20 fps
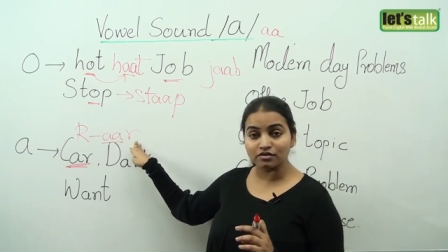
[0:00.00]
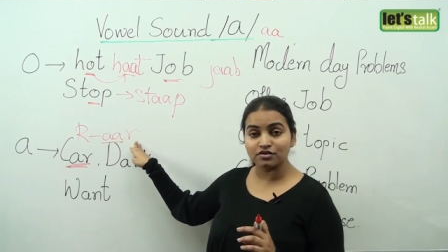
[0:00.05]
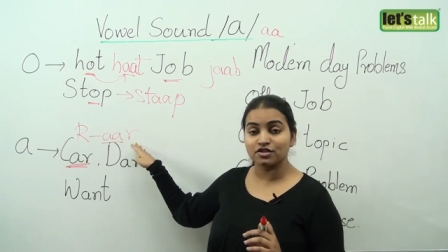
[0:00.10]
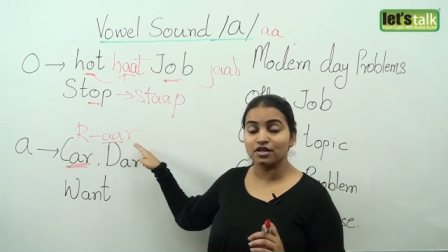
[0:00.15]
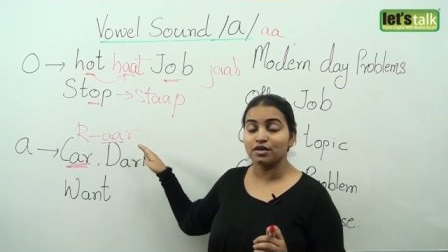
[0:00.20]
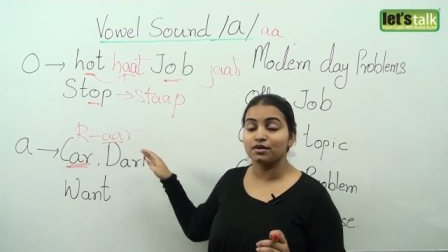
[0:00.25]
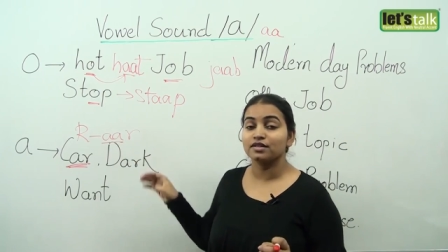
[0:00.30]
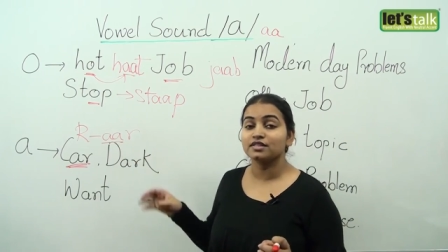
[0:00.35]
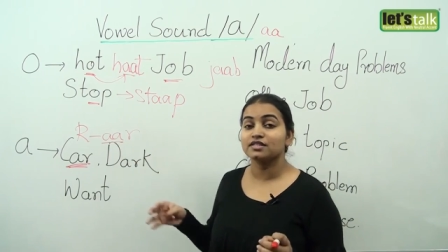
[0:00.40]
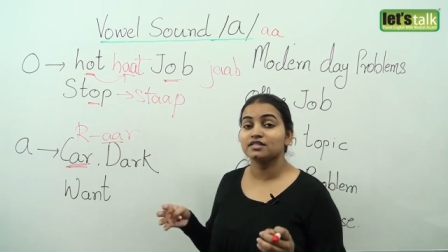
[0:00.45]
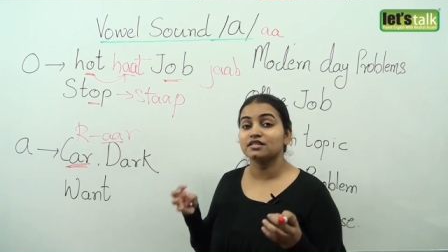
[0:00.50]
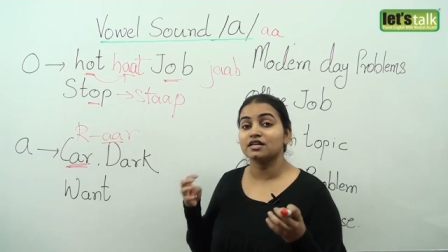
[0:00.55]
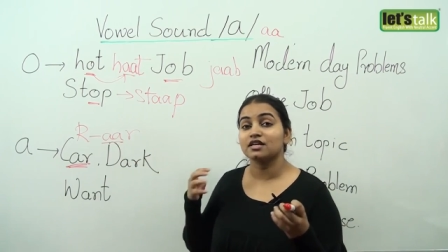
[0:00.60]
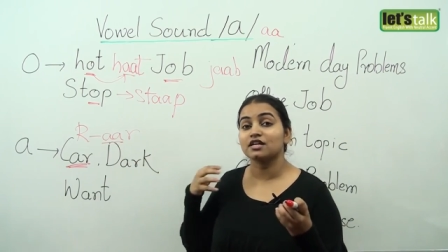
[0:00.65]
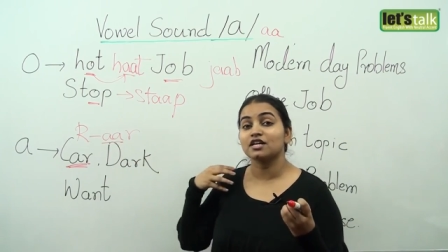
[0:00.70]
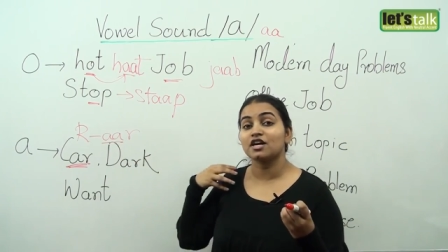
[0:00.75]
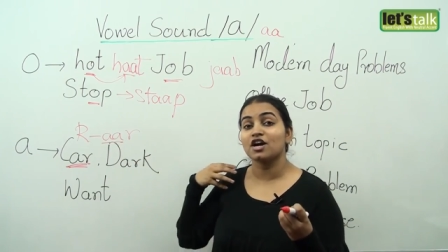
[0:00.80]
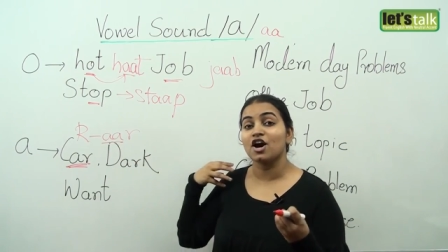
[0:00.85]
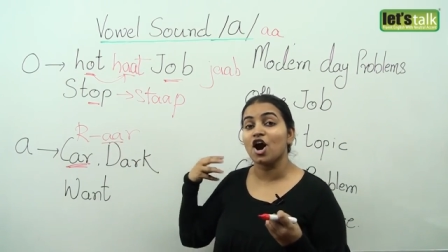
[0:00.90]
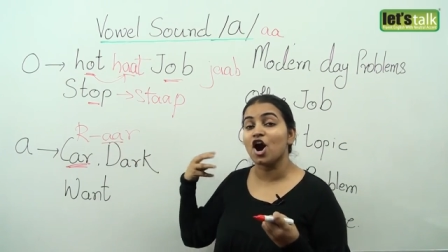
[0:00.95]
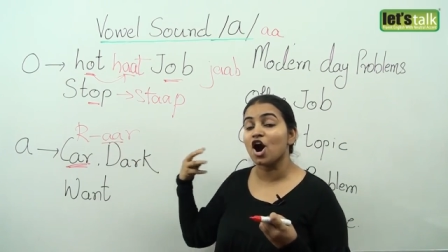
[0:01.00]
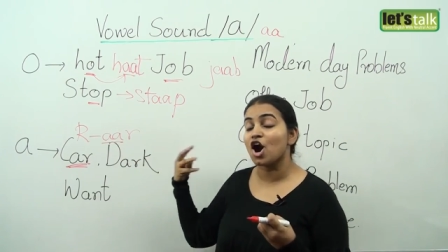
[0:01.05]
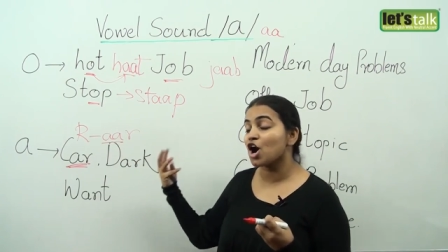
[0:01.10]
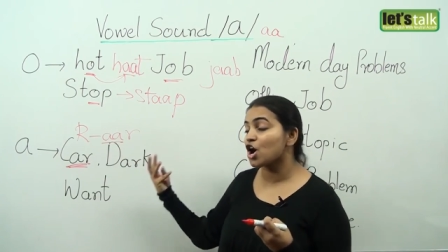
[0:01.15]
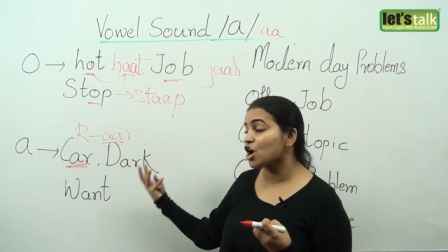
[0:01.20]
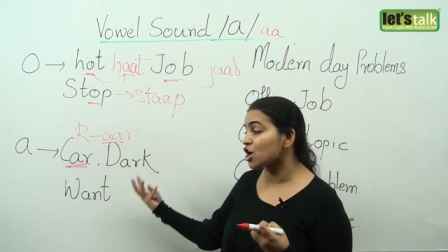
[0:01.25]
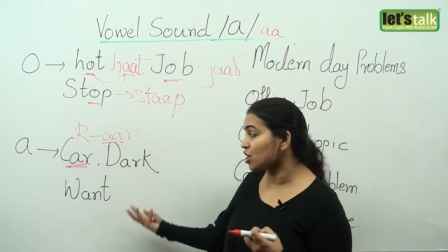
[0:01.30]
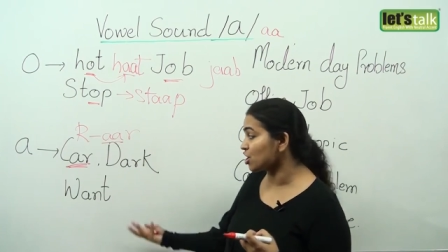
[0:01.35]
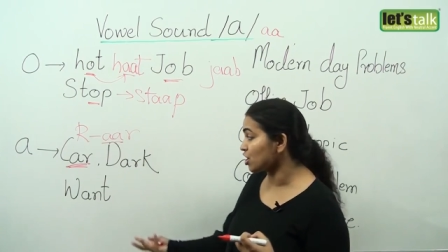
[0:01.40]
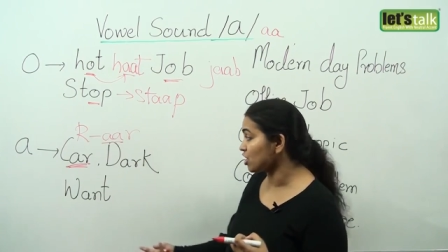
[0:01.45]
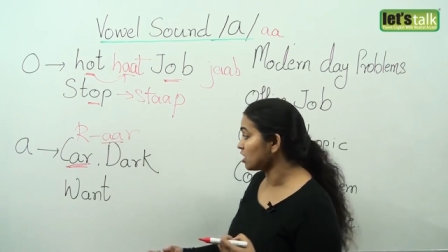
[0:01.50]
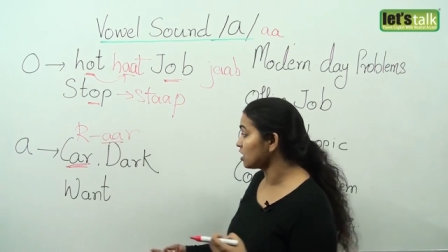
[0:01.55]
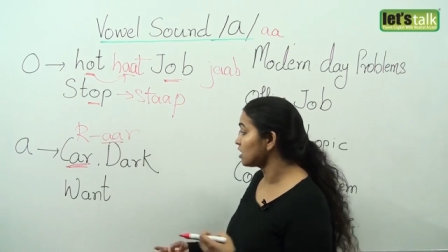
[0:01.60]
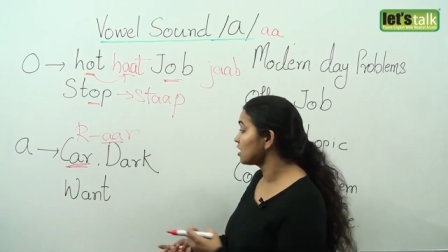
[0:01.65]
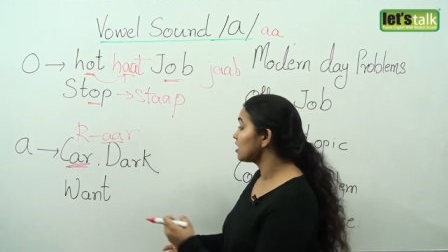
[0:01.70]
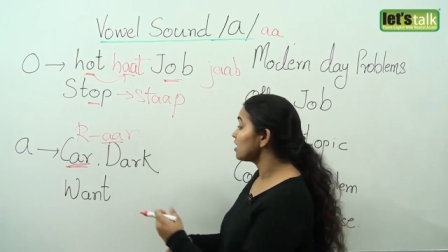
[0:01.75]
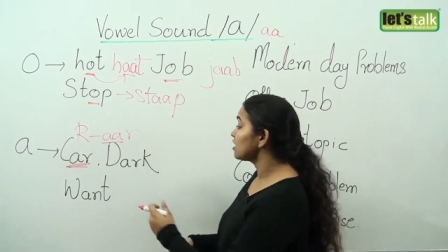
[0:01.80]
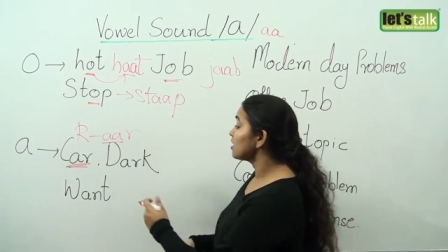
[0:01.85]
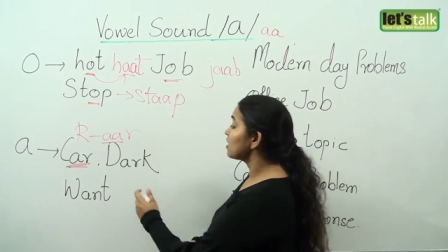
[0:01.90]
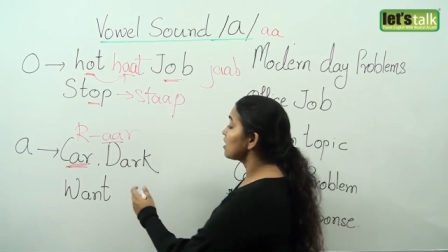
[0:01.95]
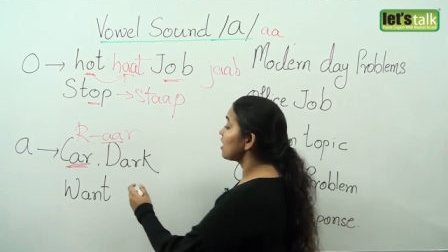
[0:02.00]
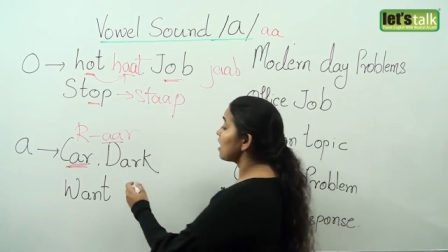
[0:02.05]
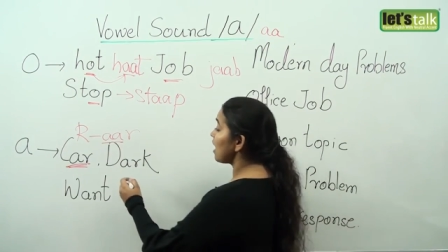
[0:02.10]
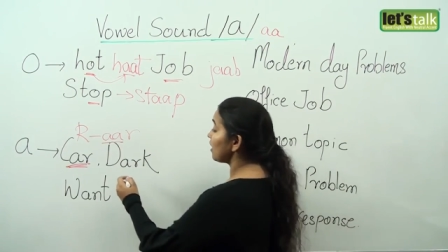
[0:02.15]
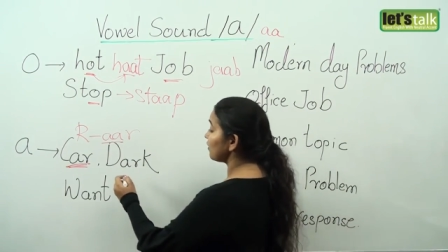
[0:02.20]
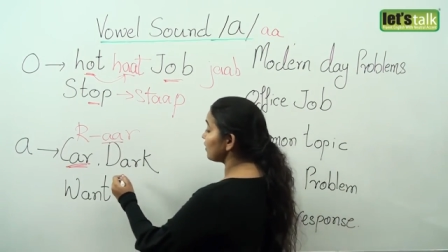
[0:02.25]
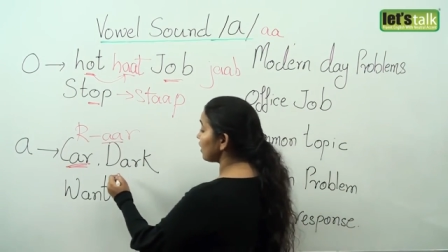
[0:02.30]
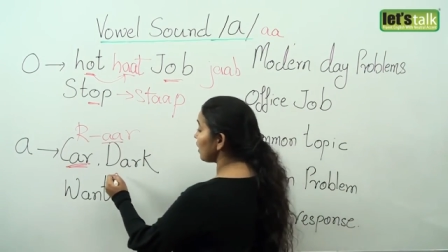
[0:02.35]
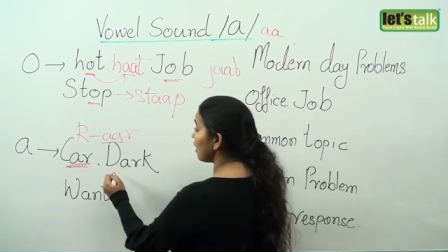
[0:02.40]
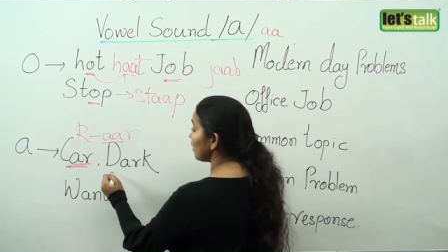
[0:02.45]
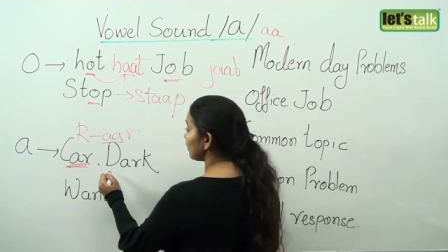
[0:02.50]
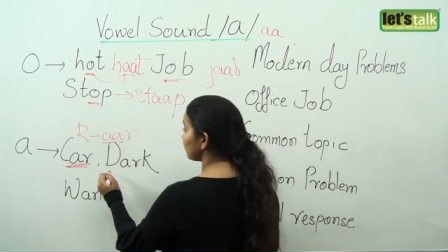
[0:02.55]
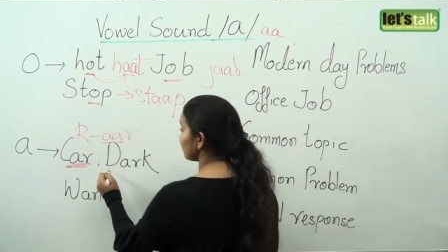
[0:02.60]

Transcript: So it's the car. And then uh,